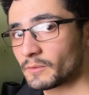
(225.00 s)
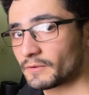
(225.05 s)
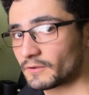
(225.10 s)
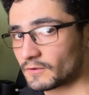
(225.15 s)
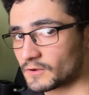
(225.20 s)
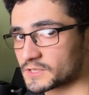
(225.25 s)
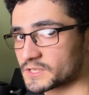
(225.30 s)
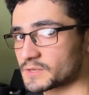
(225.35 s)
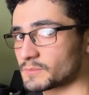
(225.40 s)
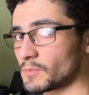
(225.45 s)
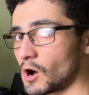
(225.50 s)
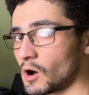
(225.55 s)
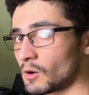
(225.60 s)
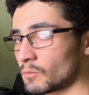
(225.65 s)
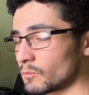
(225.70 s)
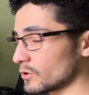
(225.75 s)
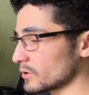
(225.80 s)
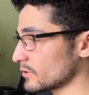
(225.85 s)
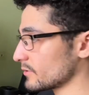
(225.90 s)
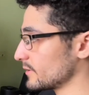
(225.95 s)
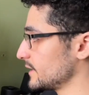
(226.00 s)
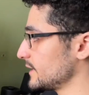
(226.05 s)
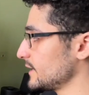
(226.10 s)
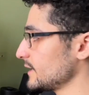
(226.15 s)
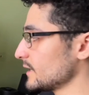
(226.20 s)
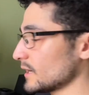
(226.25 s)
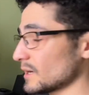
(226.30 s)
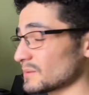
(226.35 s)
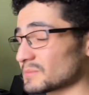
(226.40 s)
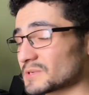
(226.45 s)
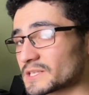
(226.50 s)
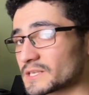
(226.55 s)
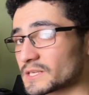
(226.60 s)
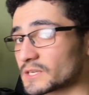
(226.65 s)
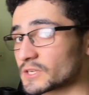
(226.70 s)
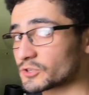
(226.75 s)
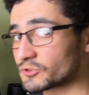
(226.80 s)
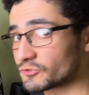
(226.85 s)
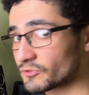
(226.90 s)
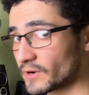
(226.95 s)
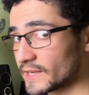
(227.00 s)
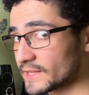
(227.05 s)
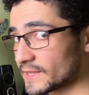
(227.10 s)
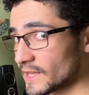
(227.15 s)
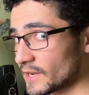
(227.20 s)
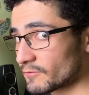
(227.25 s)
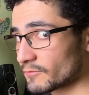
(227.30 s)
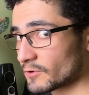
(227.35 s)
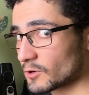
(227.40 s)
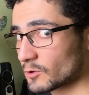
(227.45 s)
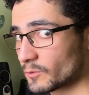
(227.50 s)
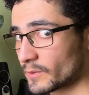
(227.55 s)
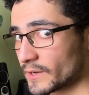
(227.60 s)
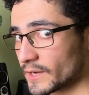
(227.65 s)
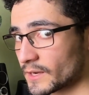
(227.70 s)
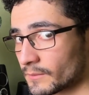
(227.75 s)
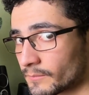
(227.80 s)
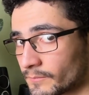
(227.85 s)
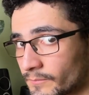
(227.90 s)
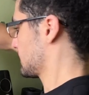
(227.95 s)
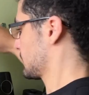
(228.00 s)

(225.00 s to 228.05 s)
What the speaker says: we've got some hot water in here. I'm just going to drain that real quick.